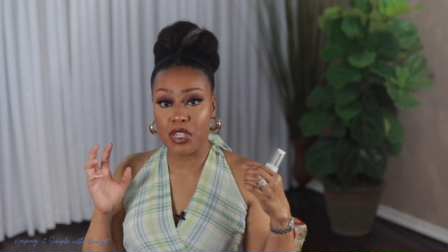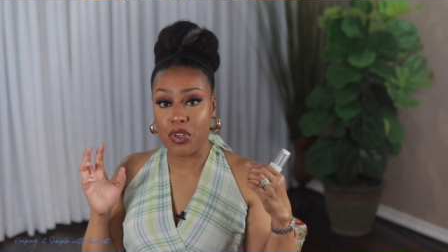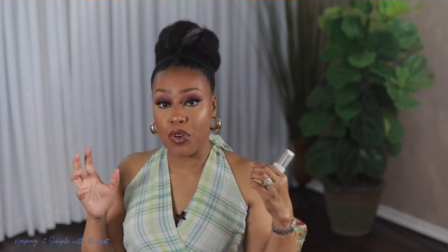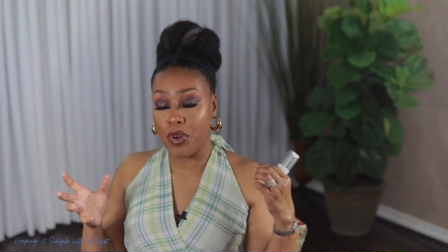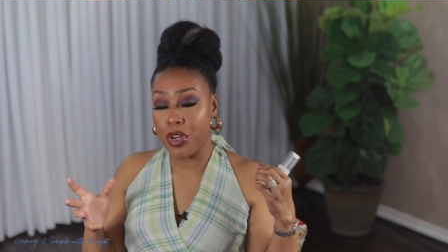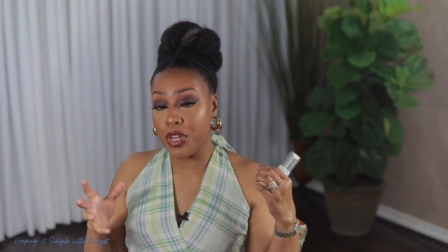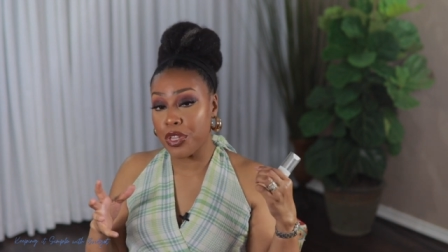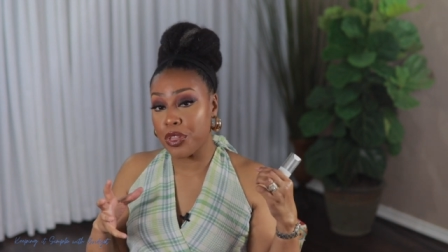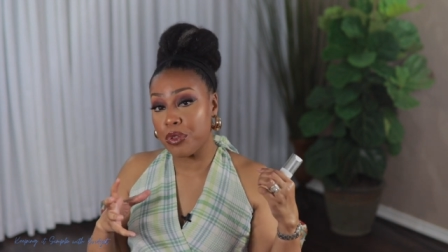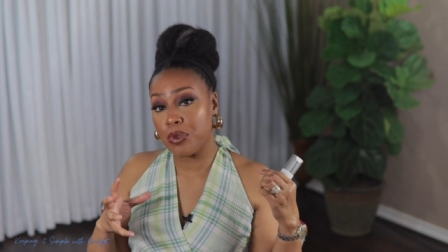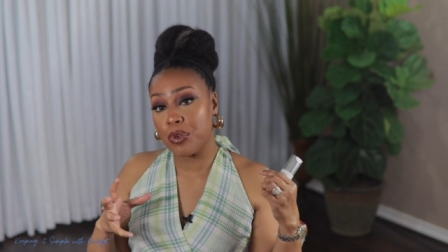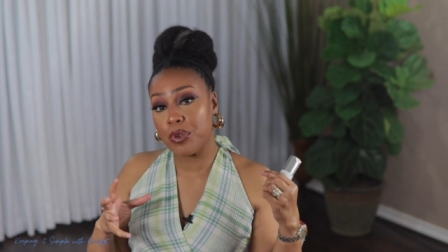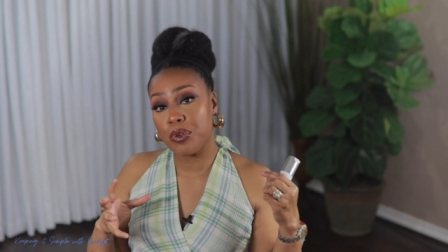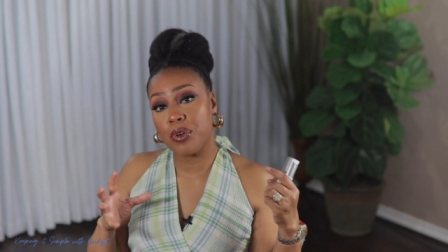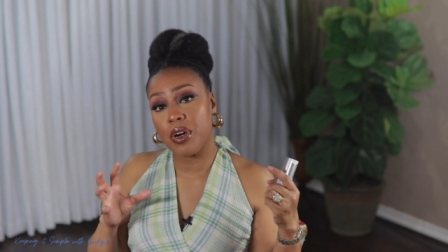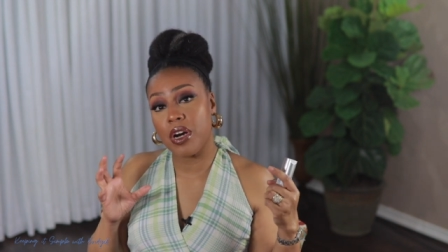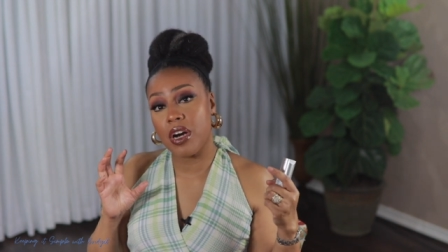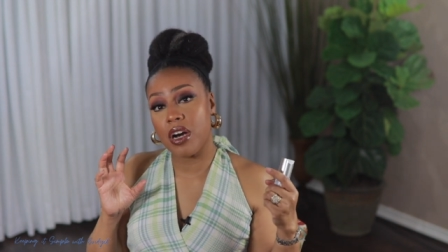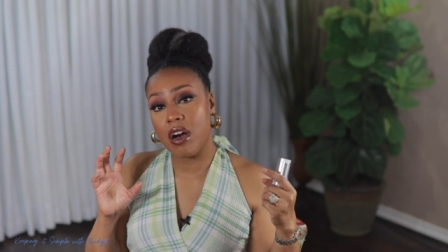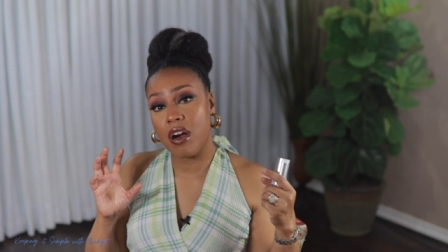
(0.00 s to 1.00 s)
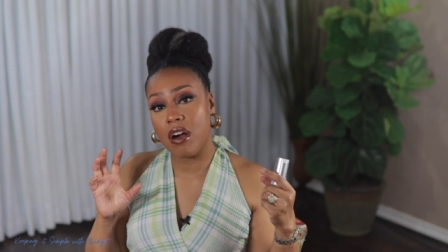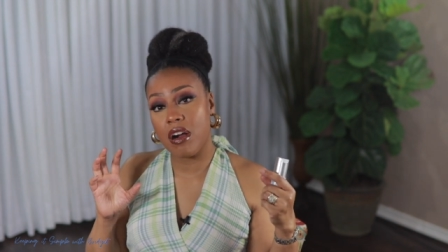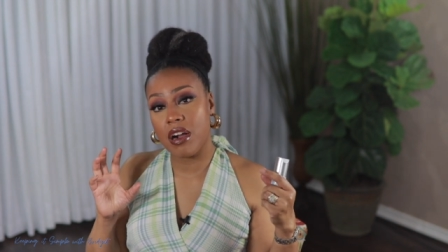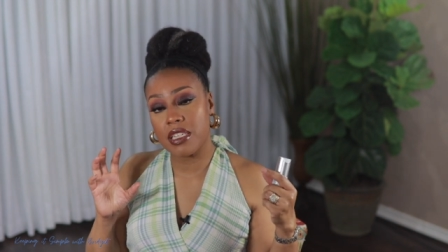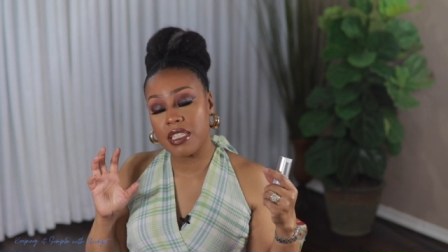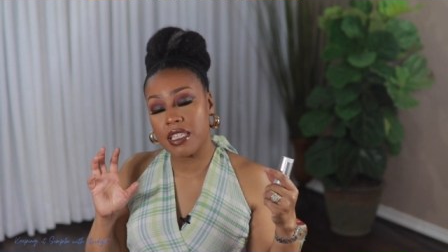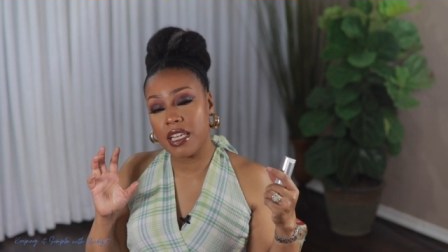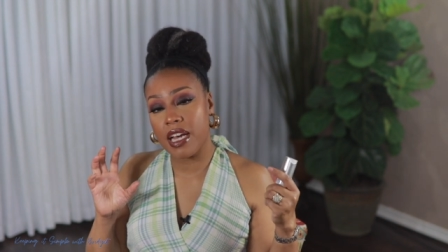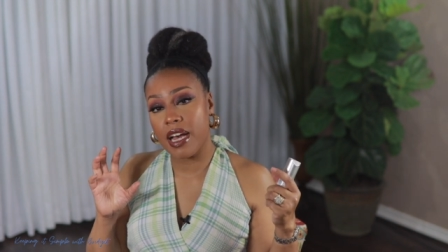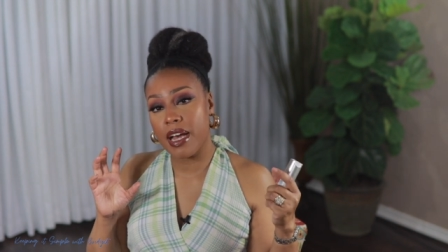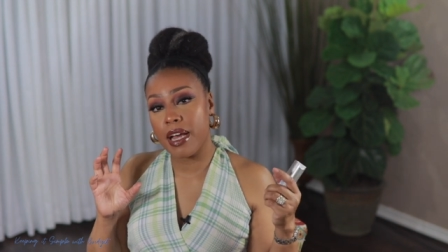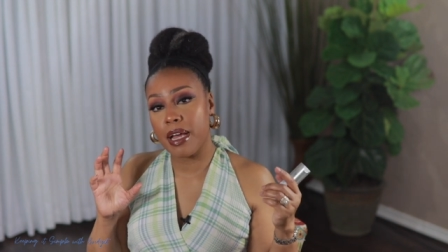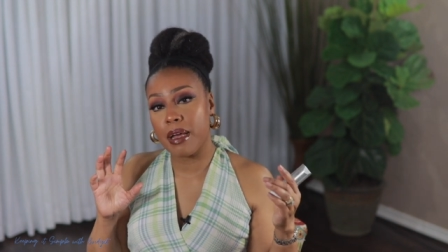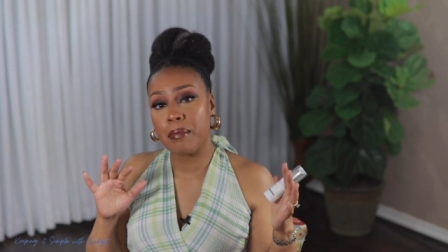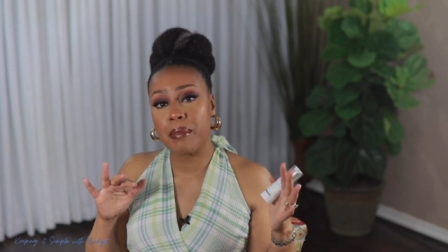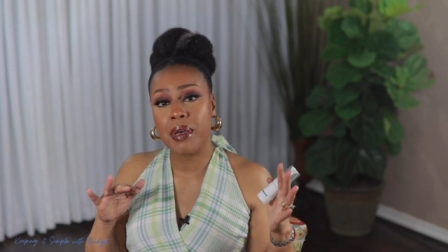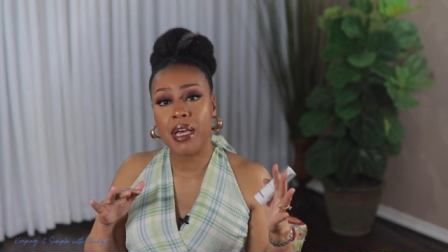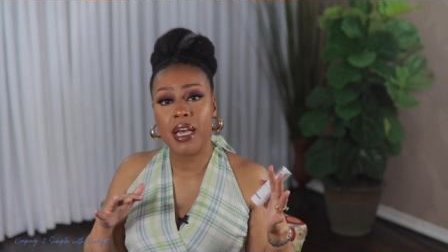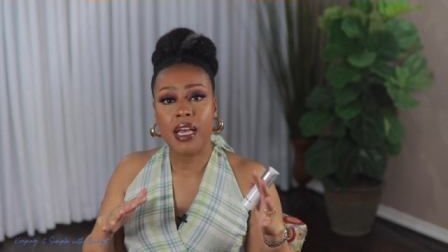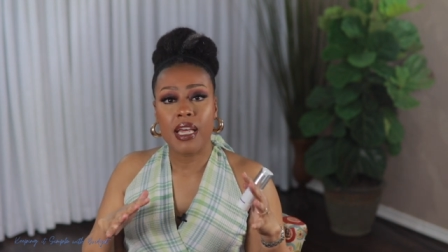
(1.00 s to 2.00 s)
going through a hard
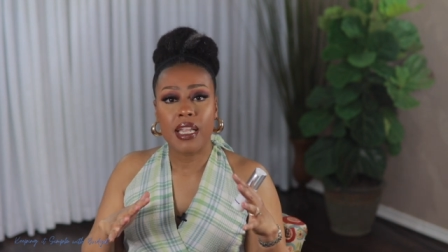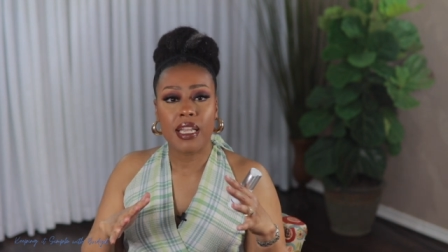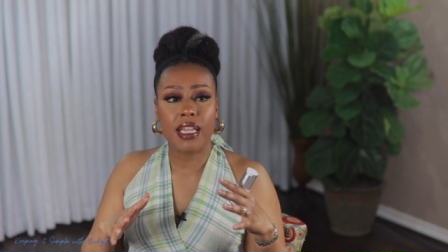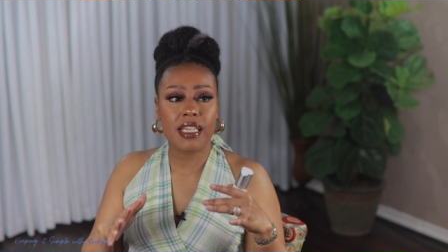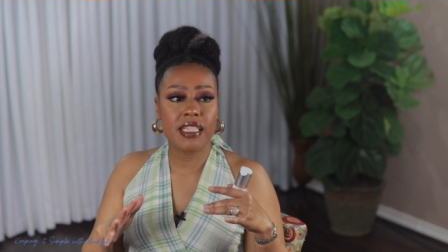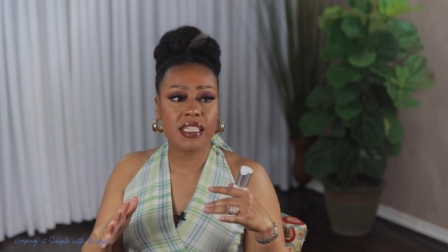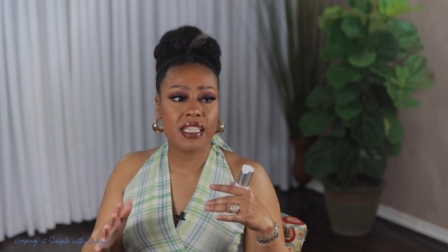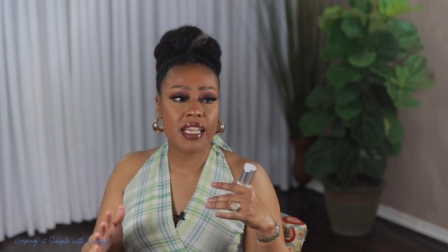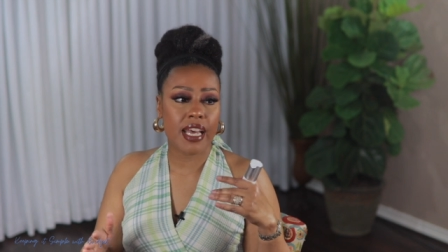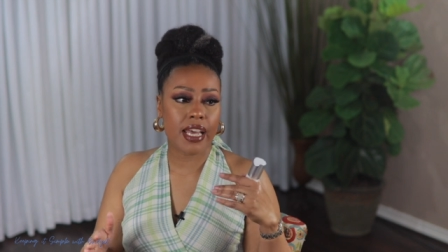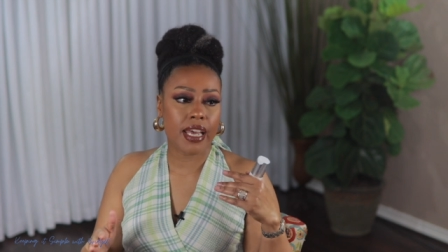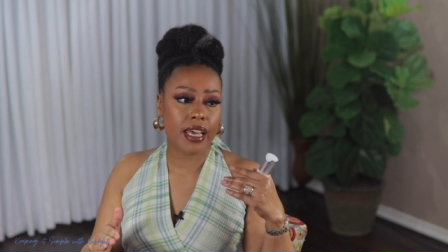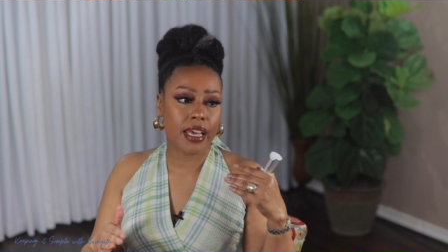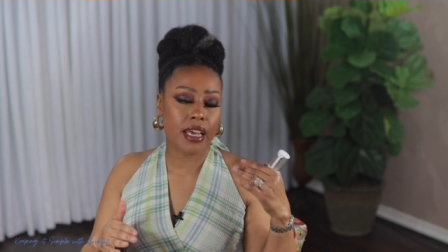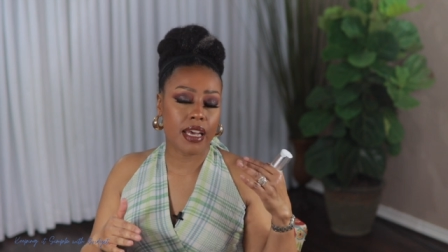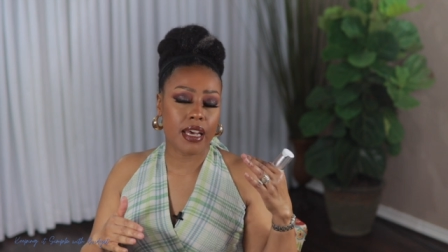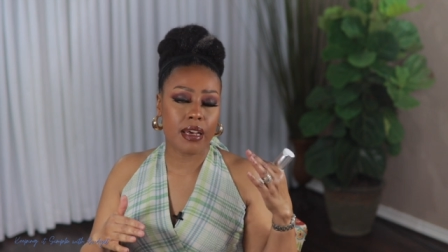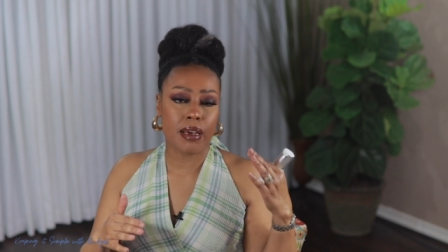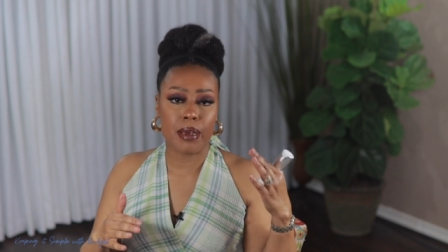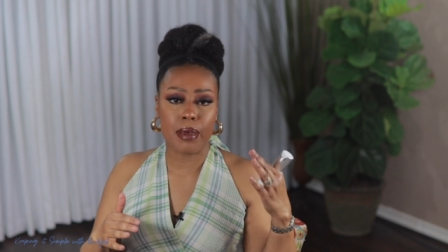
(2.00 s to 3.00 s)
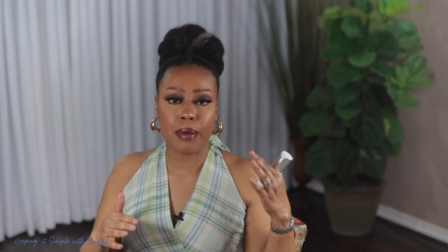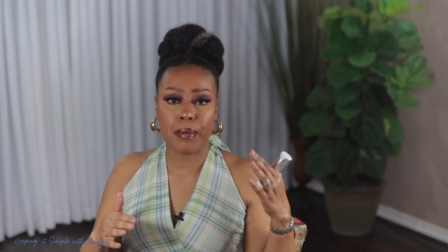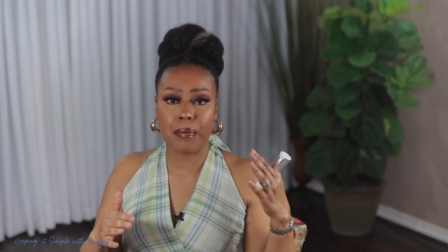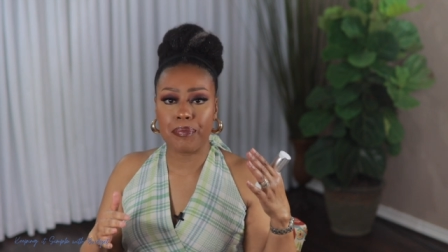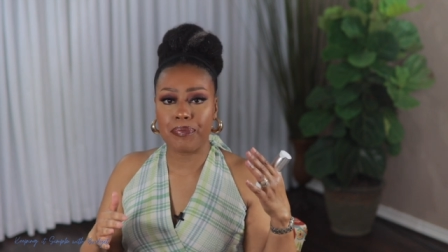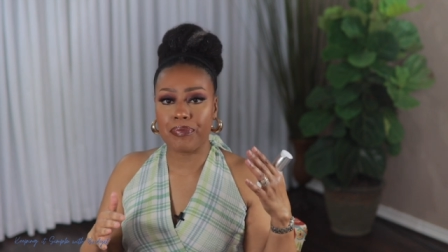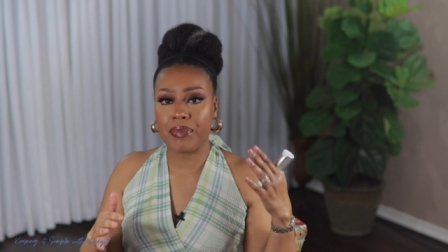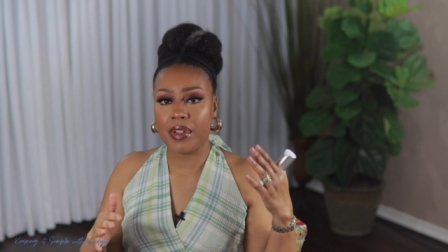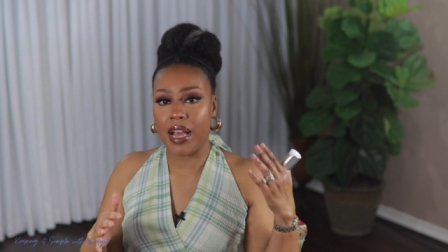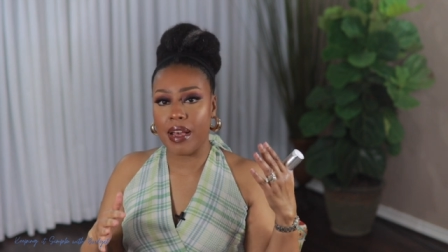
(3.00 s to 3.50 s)
time let's say um,